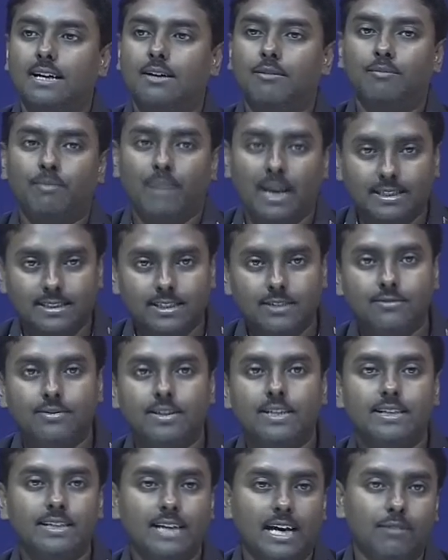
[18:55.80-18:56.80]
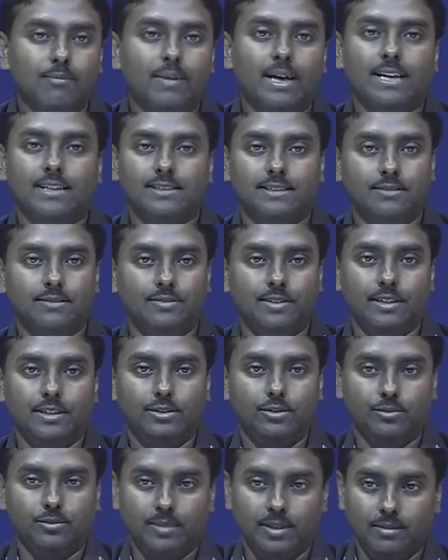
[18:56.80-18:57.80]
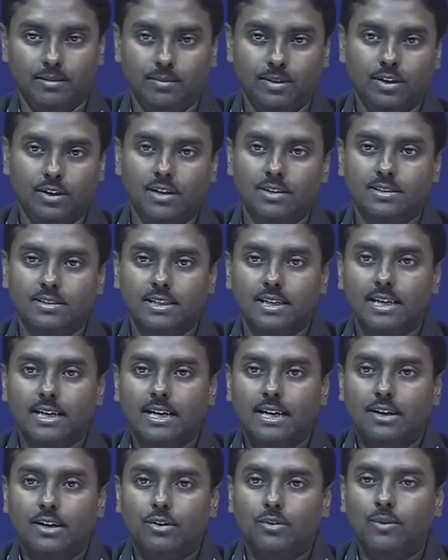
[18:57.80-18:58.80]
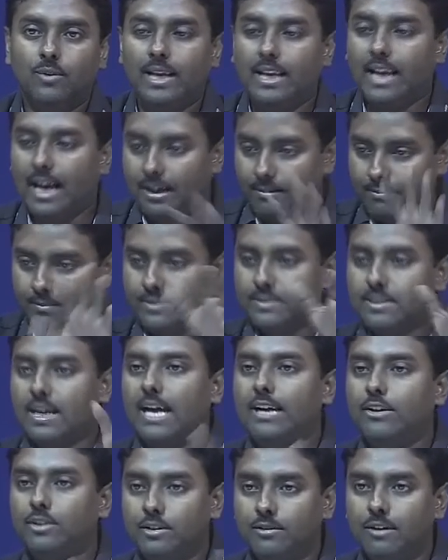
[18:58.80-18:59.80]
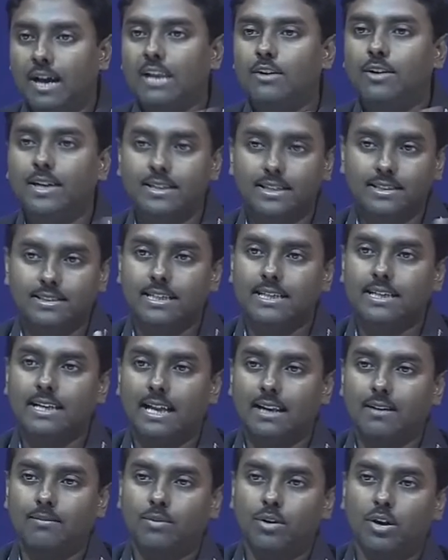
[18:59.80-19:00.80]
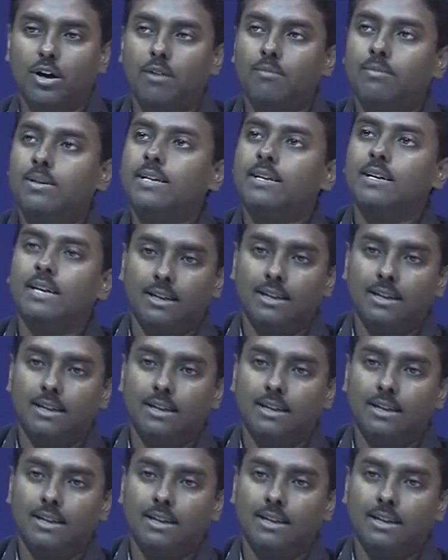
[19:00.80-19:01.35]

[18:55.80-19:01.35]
plus infinity and minus infinity to me, because when I am trying to evaluate the signal, probably